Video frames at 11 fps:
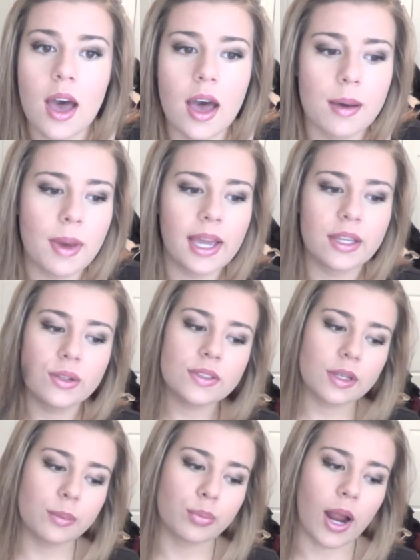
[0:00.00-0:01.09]
I use
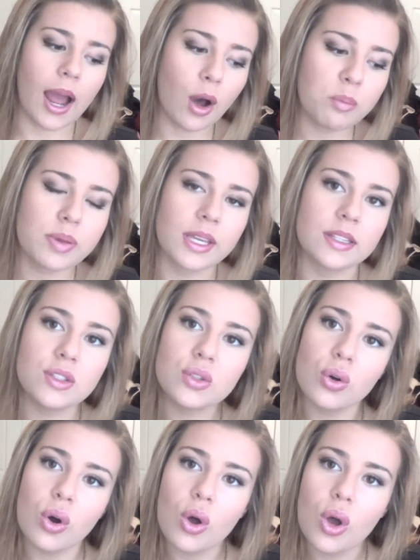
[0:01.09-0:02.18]
a brow
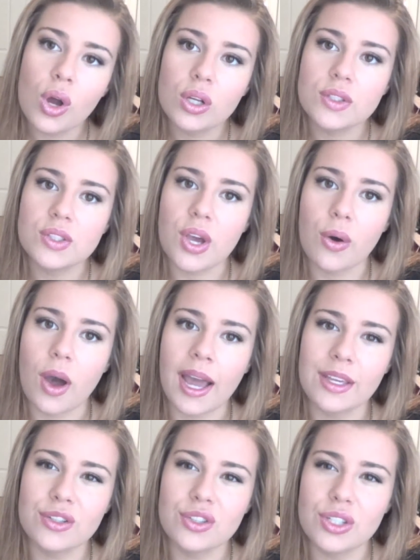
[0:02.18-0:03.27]
pencil, so I
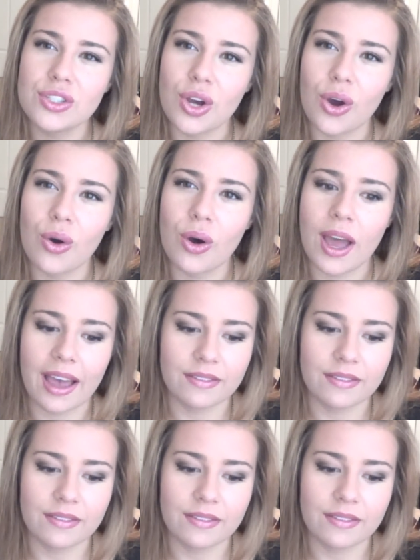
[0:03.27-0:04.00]
usually don't